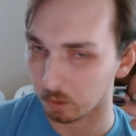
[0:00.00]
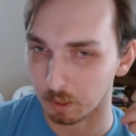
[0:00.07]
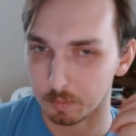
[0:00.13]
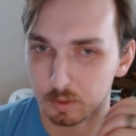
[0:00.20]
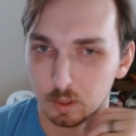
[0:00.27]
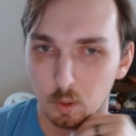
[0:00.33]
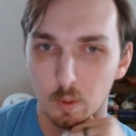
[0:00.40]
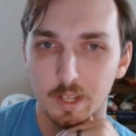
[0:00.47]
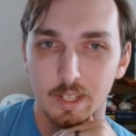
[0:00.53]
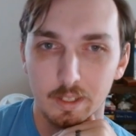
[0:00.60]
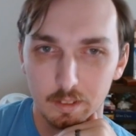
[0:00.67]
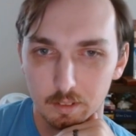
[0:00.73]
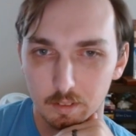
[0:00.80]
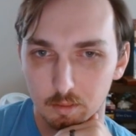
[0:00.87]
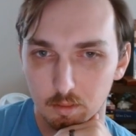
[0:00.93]
comes the
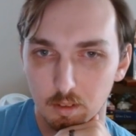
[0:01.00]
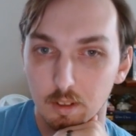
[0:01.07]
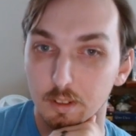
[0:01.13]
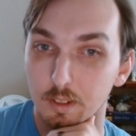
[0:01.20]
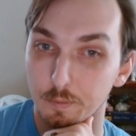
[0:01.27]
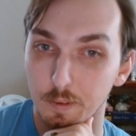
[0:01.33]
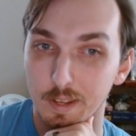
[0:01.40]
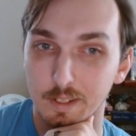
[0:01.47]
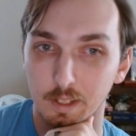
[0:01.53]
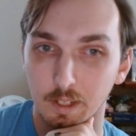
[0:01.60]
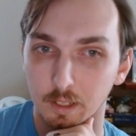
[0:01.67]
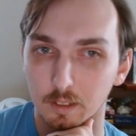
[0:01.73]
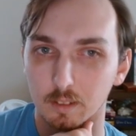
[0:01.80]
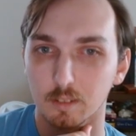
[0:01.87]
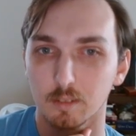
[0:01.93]
queen,
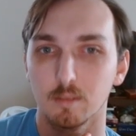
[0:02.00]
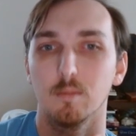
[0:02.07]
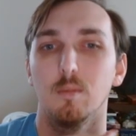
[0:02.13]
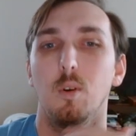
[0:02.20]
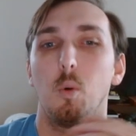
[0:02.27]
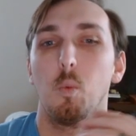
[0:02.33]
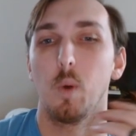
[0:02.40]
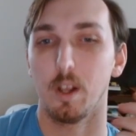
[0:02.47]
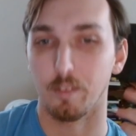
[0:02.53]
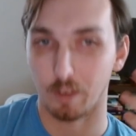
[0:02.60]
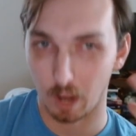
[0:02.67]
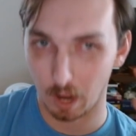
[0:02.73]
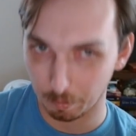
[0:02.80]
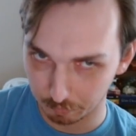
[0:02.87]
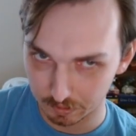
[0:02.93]
defending while
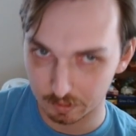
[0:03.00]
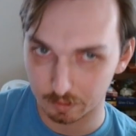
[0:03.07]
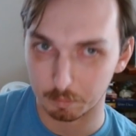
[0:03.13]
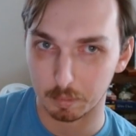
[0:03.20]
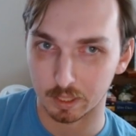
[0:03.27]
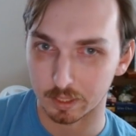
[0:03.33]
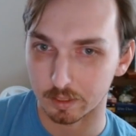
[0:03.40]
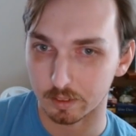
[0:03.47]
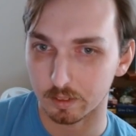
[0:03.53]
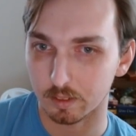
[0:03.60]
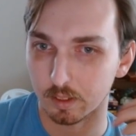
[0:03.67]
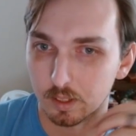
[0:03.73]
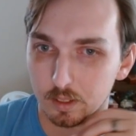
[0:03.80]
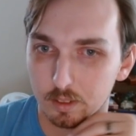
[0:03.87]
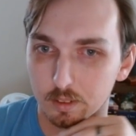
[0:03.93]
not being pinned to
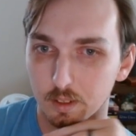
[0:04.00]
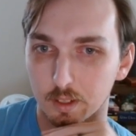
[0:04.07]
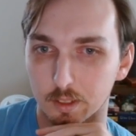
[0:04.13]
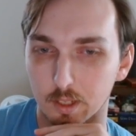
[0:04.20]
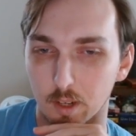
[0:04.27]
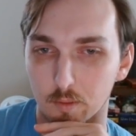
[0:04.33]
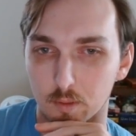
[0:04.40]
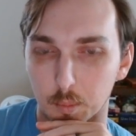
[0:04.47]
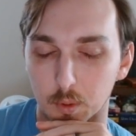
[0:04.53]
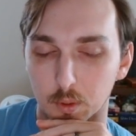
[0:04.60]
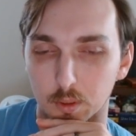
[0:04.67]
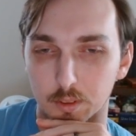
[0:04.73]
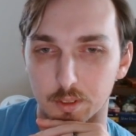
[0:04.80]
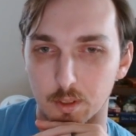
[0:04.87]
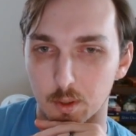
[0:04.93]
this
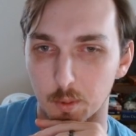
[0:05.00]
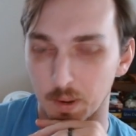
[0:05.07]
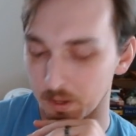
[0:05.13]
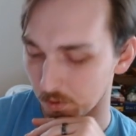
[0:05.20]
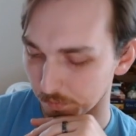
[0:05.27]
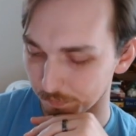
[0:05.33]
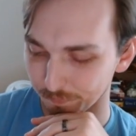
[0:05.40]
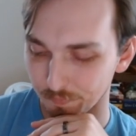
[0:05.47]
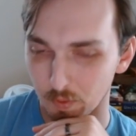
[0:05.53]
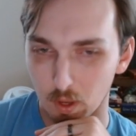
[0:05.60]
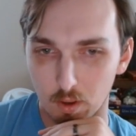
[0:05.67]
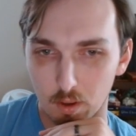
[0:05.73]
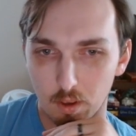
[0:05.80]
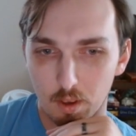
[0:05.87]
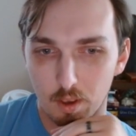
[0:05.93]
uncomfortable situation.
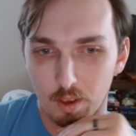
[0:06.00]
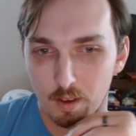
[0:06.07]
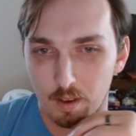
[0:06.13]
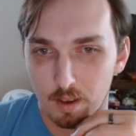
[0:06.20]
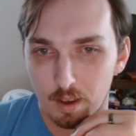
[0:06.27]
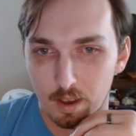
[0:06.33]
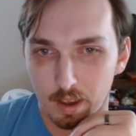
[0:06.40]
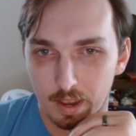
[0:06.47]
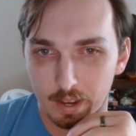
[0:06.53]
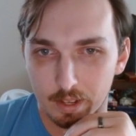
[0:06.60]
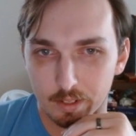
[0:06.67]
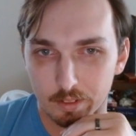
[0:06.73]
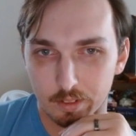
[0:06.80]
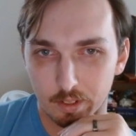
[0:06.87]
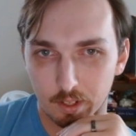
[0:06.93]

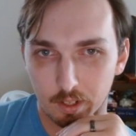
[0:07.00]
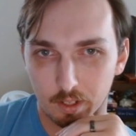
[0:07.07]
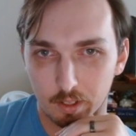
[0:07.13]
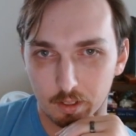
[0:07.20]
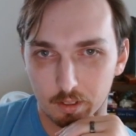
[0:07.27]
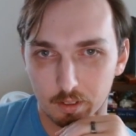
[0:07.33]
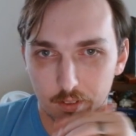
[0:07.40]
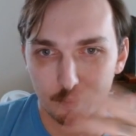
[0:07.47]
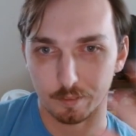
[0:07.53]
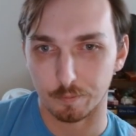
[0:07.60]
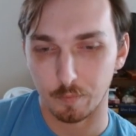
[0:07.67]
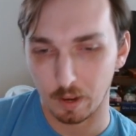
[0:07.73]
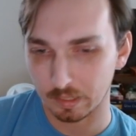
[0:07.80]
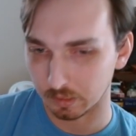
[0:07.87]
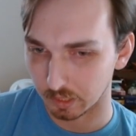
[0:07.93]
And
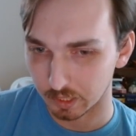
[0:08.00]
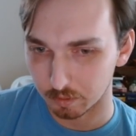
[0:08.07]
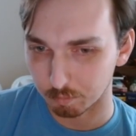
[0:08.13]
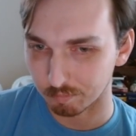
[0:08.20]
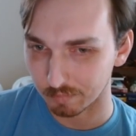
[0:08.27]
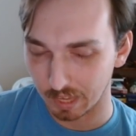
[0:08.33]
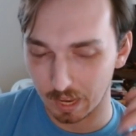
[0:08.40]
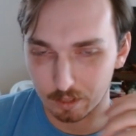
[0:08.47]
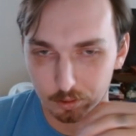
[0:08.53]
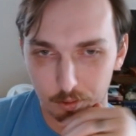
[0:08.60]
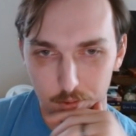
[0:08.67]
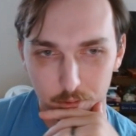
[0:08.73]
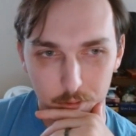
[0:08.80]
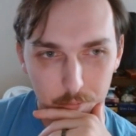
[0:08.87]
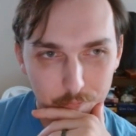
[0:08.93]
finally,
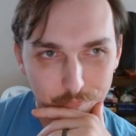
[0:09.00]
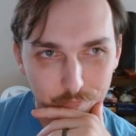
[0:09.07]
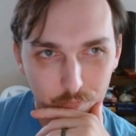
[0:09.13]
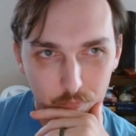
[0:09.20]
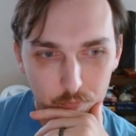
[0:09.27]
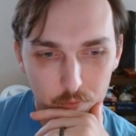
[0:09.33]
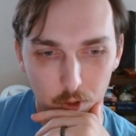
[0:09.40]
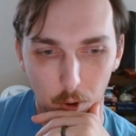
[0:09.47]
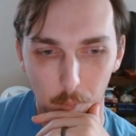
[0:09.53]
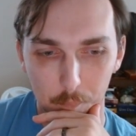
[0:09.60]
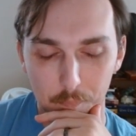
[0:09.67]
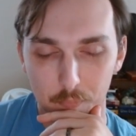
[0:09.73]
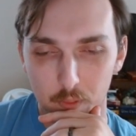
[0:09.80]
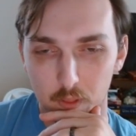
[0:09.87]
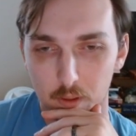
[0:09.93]
castles. So,
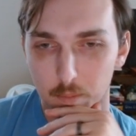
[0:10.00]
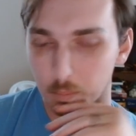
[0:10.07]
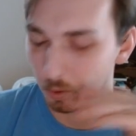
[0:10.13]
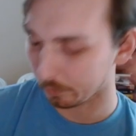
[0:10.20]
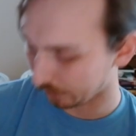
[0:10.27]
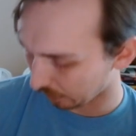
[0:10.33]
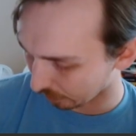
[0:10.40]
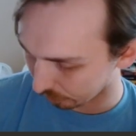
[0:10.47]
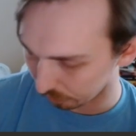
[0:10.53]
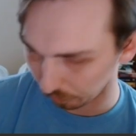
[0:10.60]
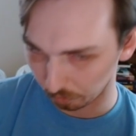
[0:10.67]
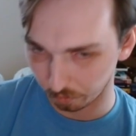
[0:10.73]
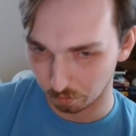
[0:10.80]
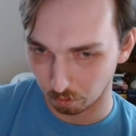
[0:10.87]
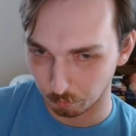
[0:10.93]
both kings
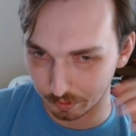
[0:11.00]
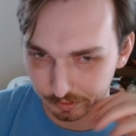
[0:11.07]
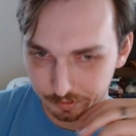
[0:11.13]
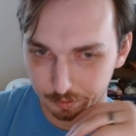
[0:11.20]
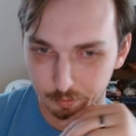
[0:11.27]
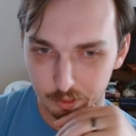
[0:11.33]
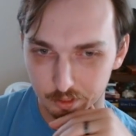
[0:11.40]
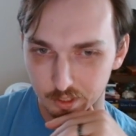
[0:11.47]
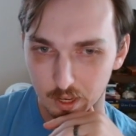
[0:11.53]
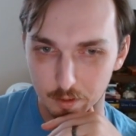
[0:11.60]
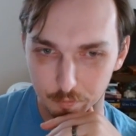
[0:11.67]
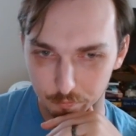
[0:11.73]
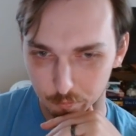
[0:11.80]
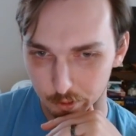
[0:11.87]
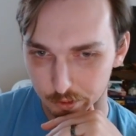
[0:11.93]
are relatively
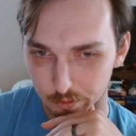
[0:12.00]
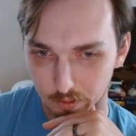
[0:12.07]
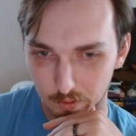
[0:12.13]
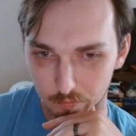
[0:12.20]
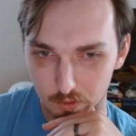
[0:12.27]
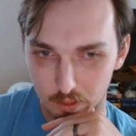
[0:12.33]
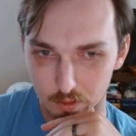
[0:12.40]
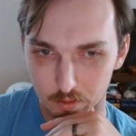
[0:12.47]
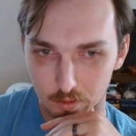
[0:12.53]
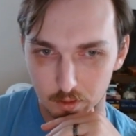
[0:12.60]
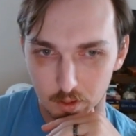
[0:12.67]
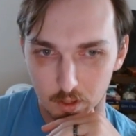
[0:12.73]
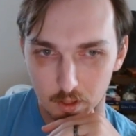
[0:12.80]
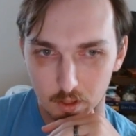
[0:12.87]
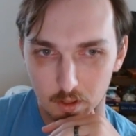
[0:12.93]
safe. We do have these
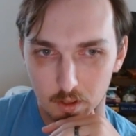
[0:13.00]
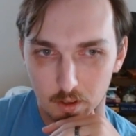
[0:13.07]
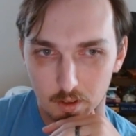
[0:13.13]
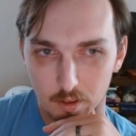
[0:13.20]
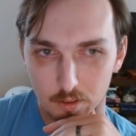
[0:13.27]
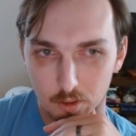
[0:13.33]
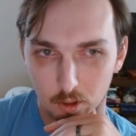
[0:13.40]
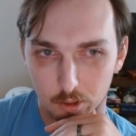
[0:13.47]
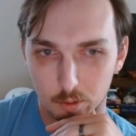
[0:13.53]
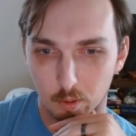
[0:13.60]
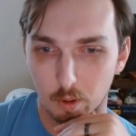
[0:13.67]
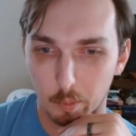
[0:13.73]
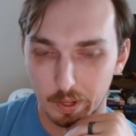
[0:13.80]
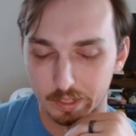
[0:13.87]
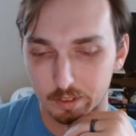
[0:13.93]
dark
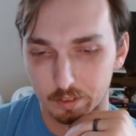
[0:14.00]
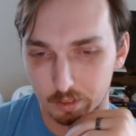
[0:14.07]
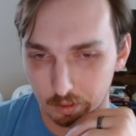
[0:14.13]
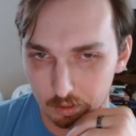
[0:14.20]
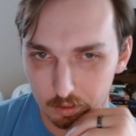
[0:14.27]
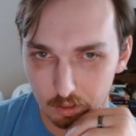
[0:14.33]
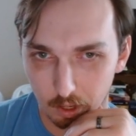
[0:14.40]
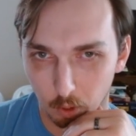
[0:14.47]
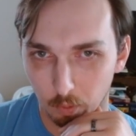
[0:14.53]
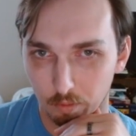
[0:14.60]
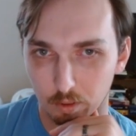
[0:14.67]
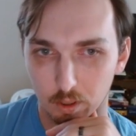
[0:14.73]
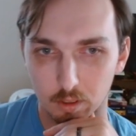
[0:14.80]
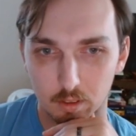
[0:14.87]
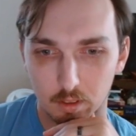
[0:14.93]
square weaknesses,
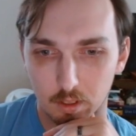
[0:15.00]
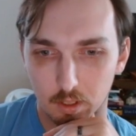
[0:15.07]
however,